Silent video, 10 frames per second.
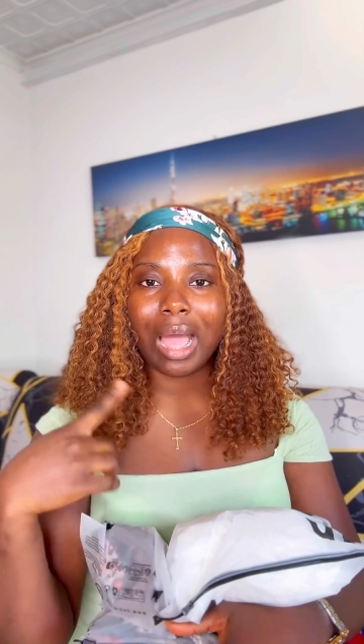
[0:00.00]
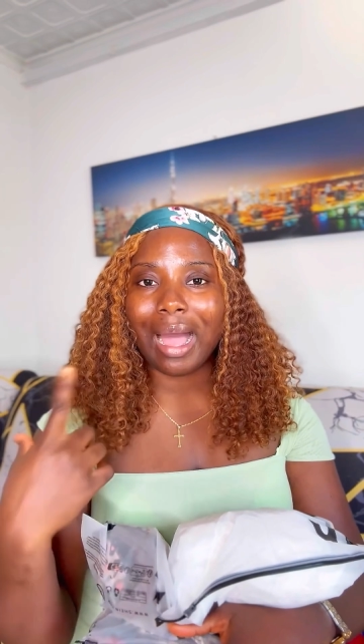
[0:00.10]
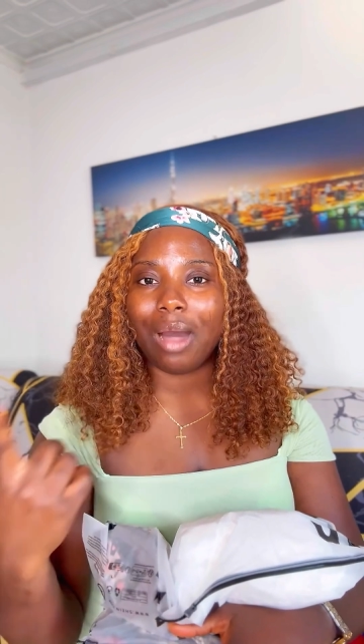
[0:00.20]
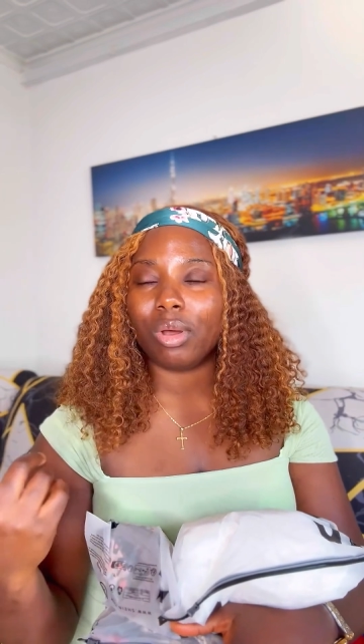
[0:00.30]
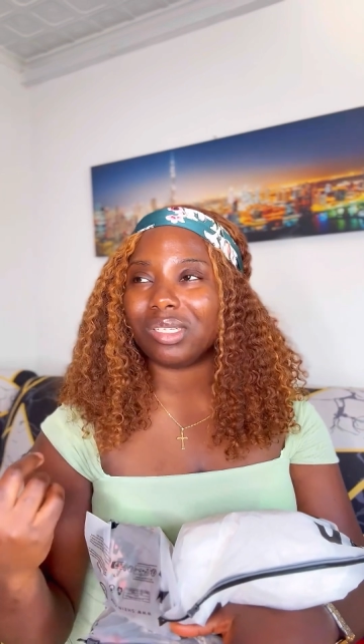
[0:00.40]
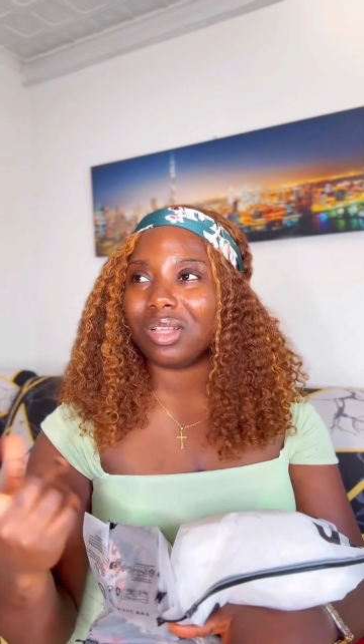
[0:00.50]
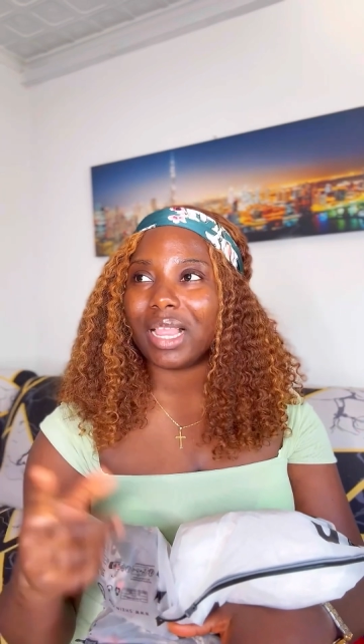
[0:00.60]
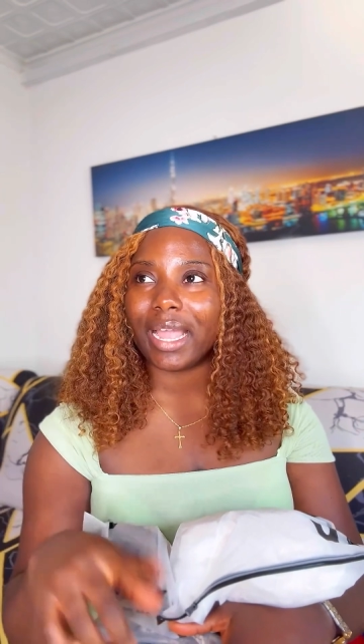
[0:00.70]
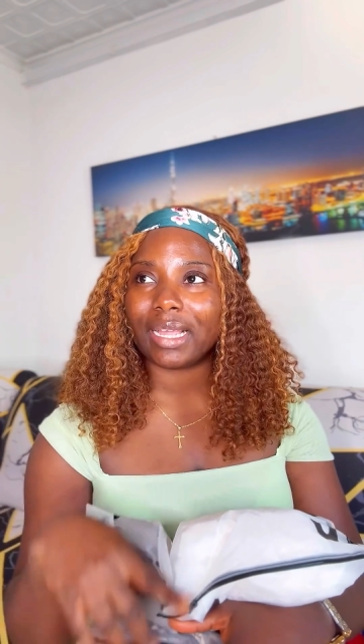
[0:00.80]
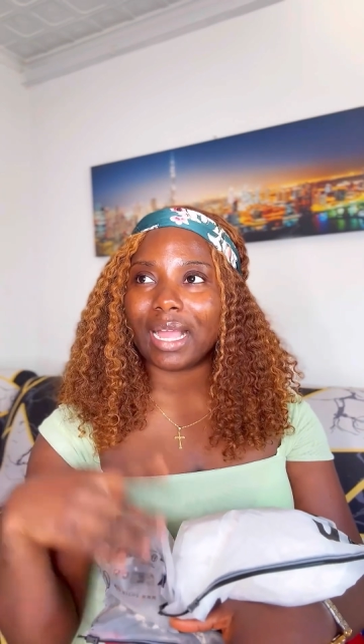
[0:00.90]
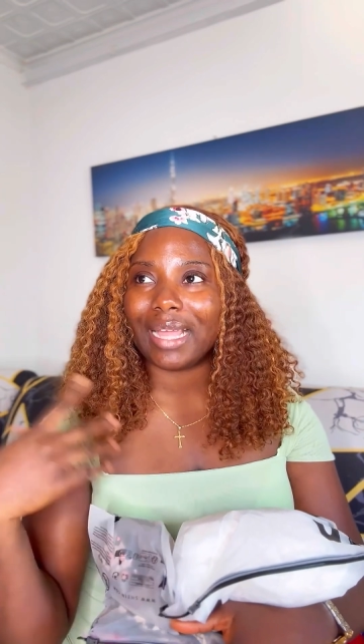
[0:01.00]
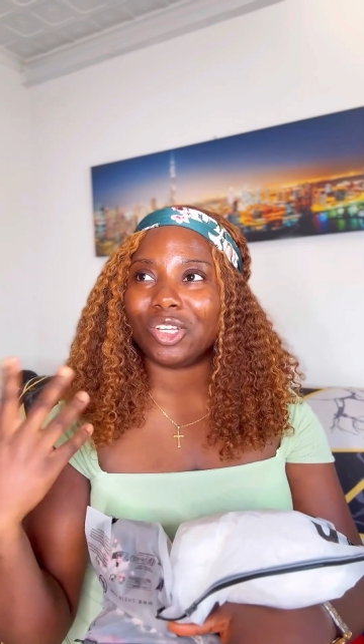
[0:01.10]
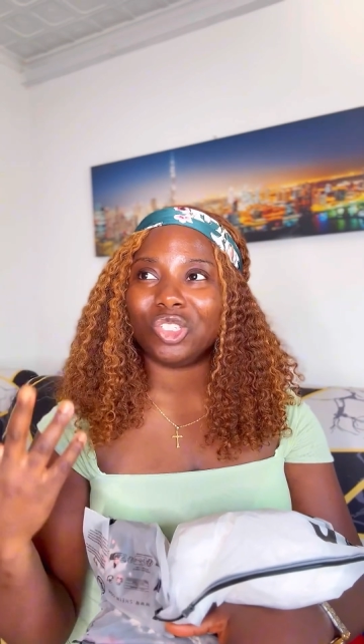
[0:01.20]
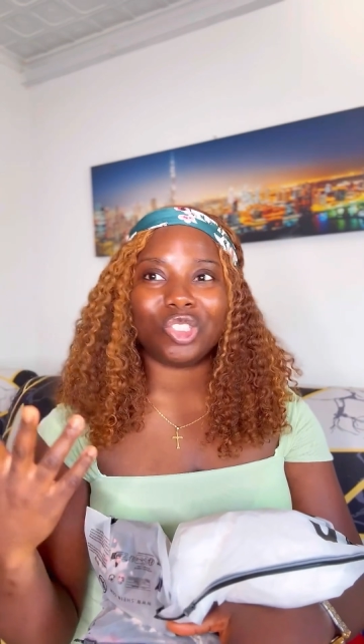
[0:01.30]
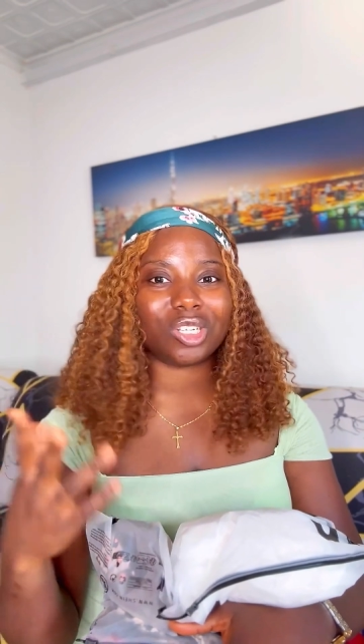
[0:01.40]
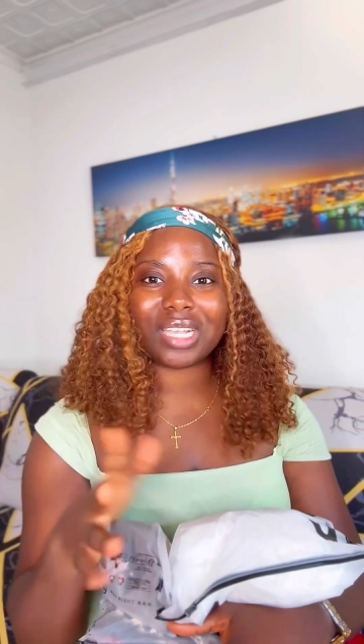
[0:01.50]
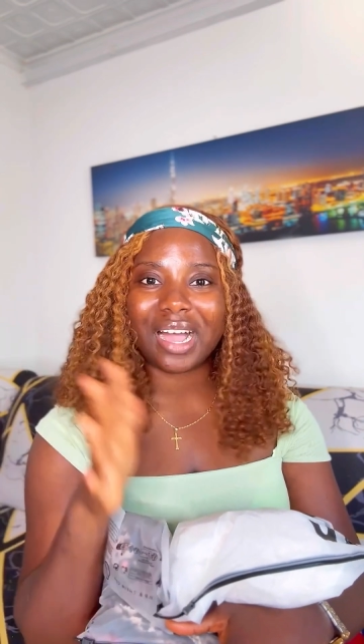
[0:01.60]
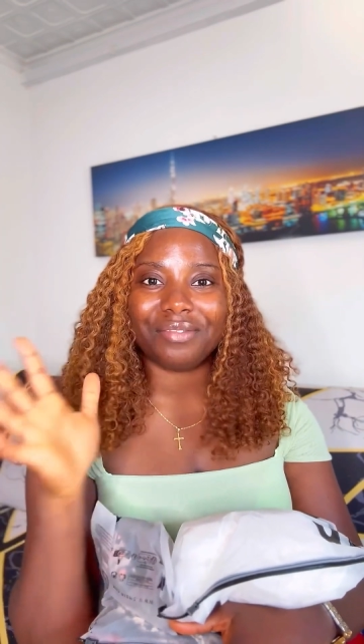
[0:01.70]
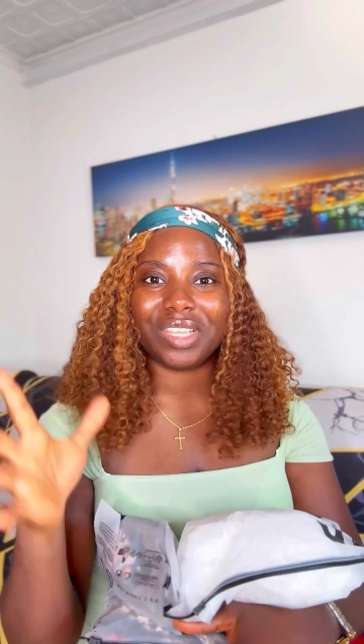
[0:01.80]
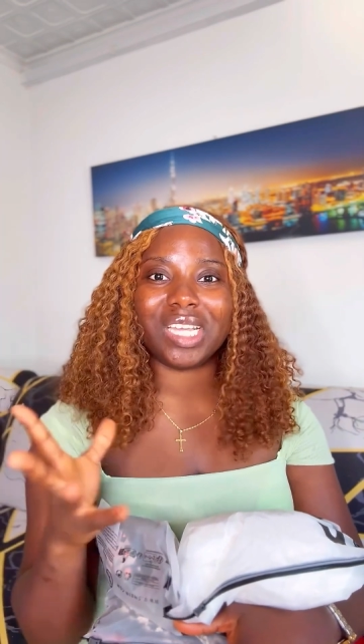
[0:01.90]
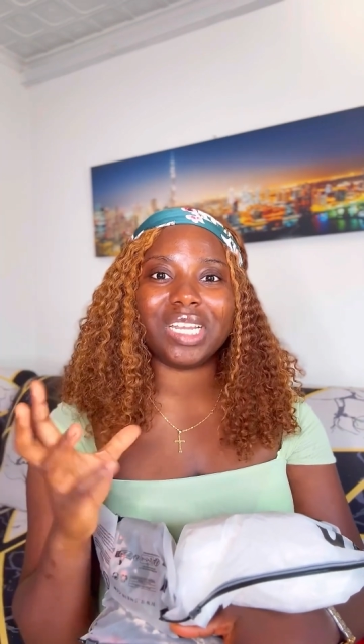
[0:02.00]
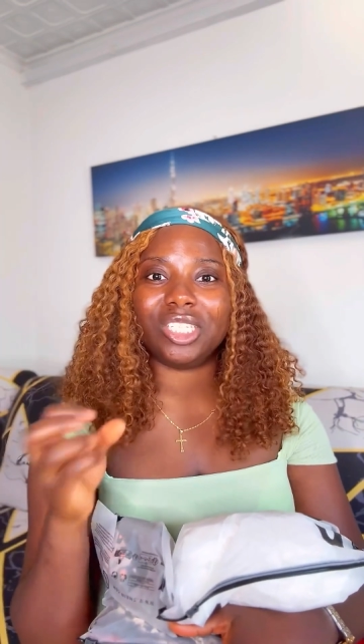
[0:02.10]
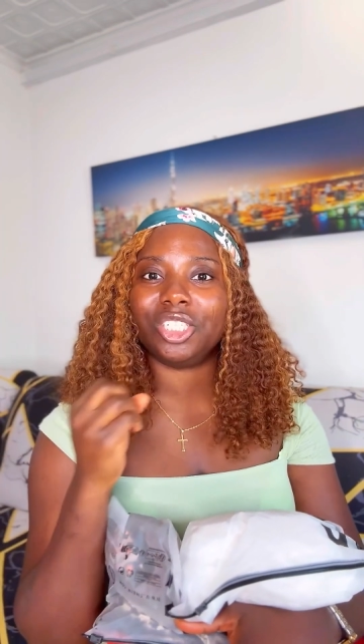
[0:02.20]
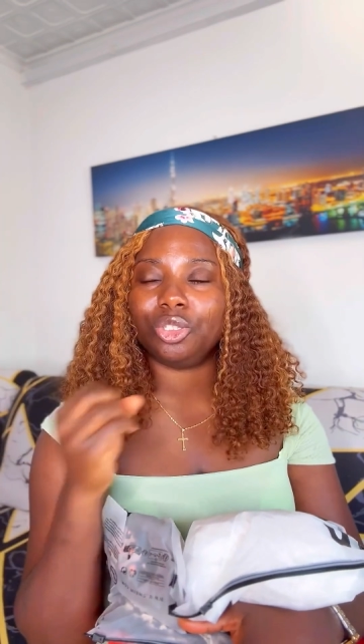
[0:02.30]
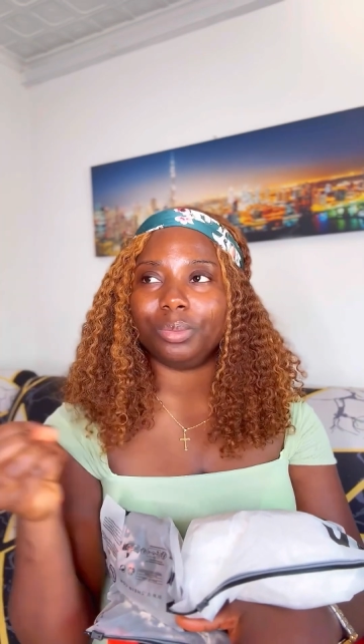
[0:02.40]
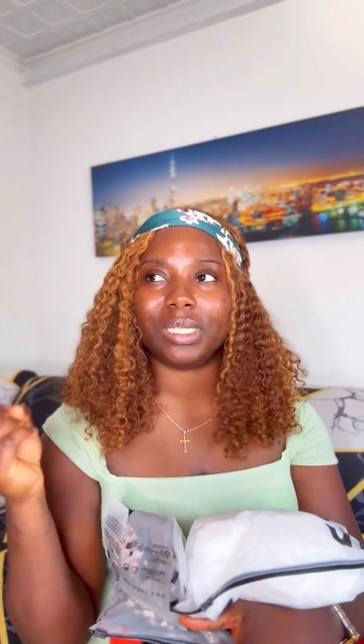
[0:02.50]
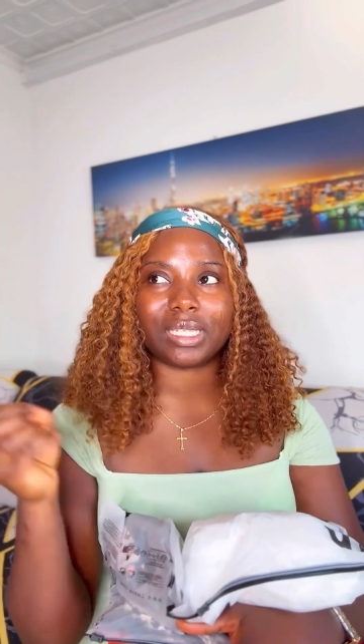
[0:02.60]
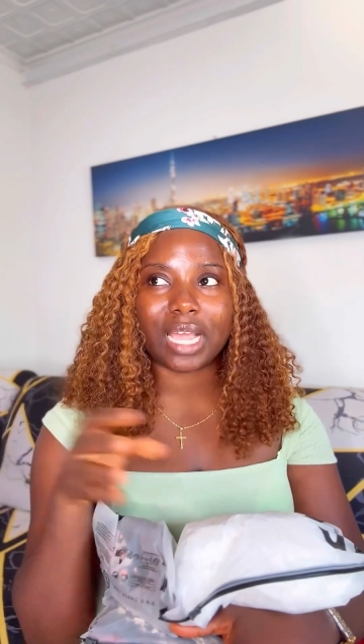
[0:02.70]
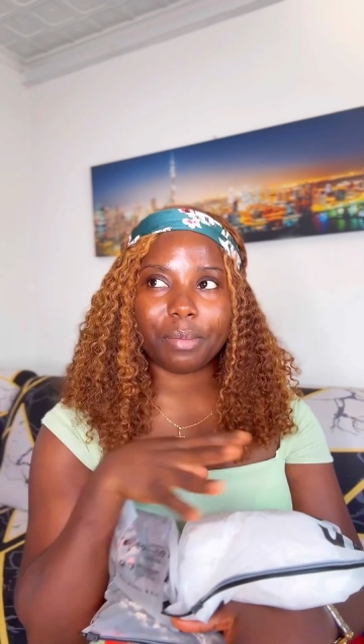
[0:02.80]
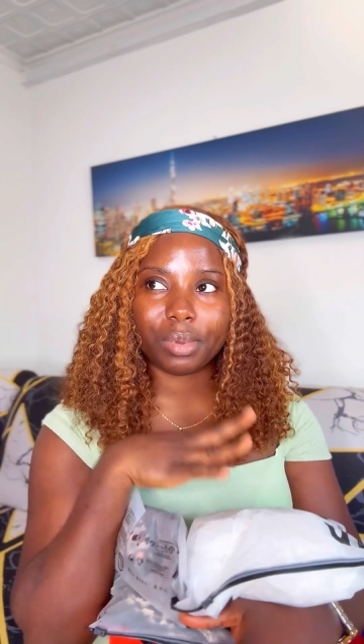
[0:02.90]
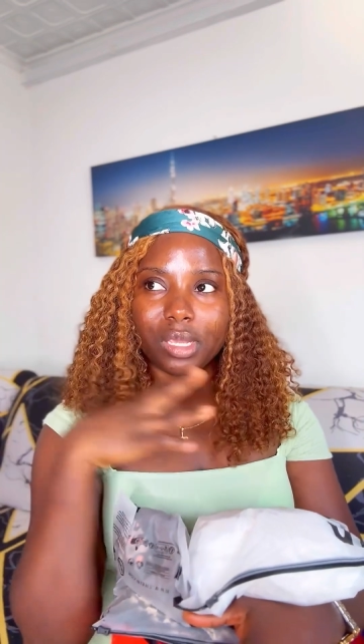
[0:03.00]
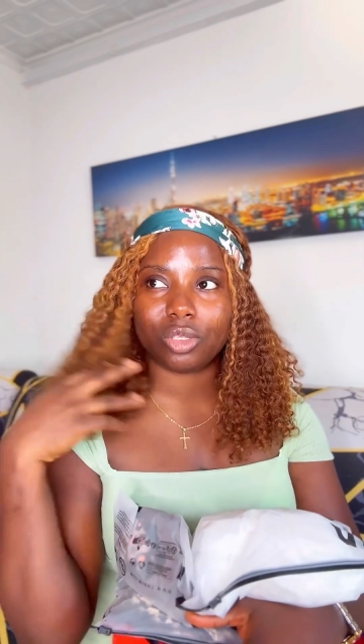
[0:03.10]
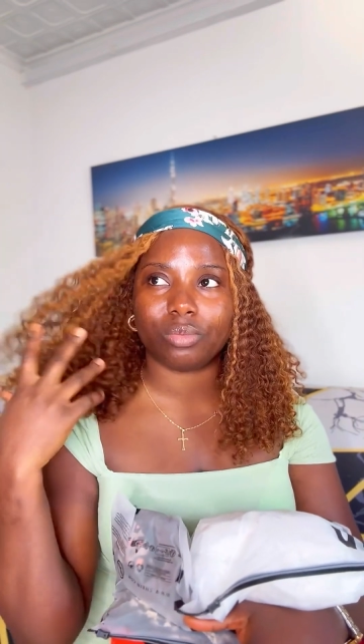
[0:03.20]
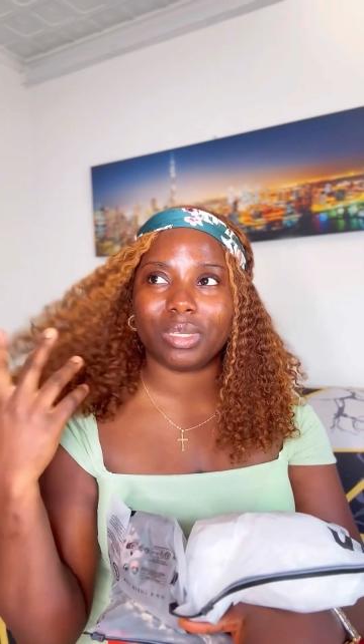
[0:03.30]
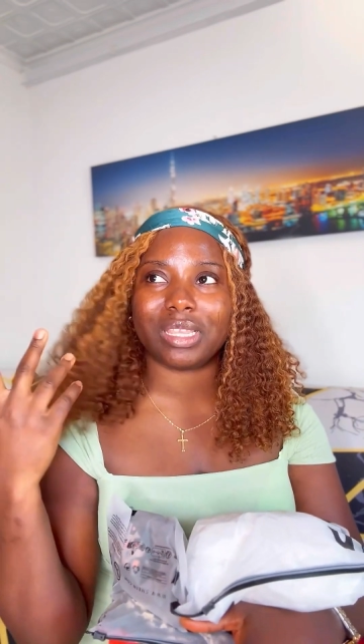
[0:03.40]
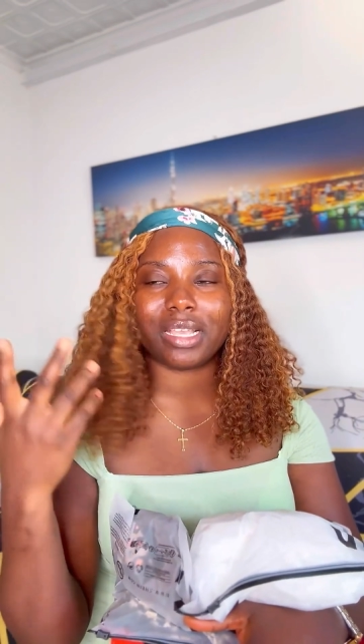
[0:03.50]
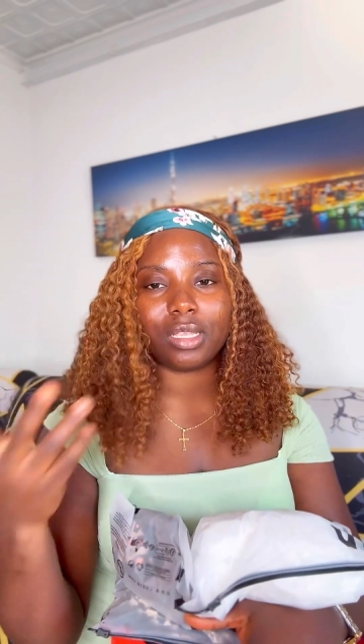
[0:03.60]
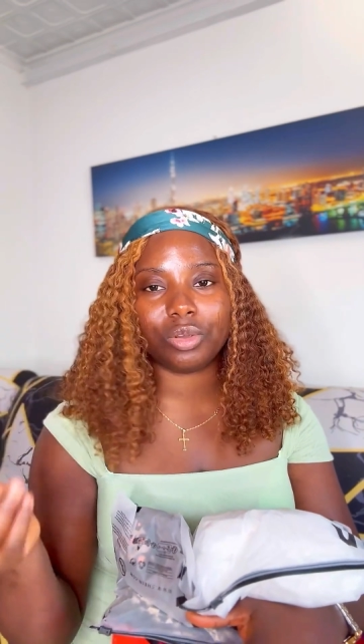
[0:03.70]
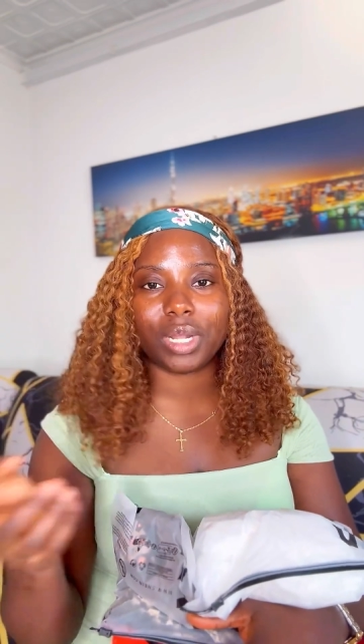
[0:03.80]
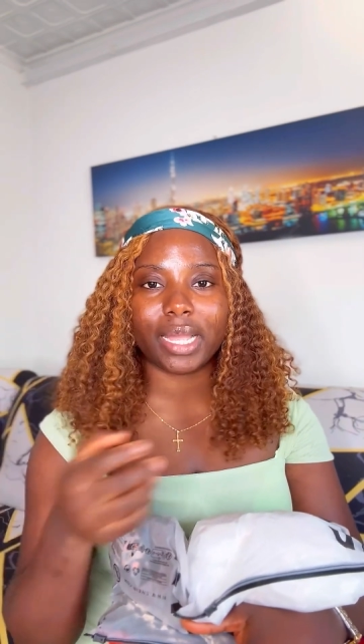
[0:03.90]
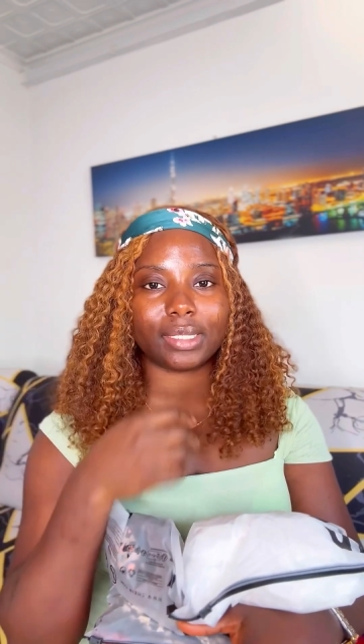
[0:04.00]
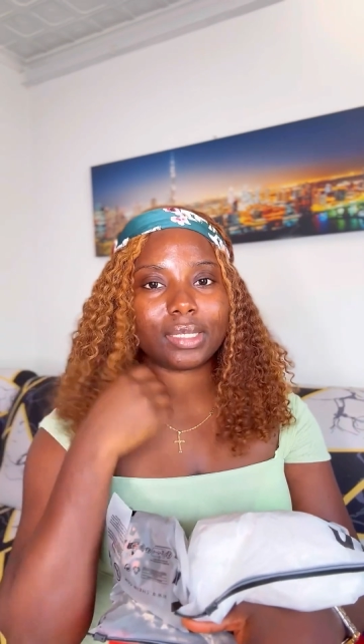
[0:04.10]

I was not like, I don't just have the energy to be typing, to be telling you guys,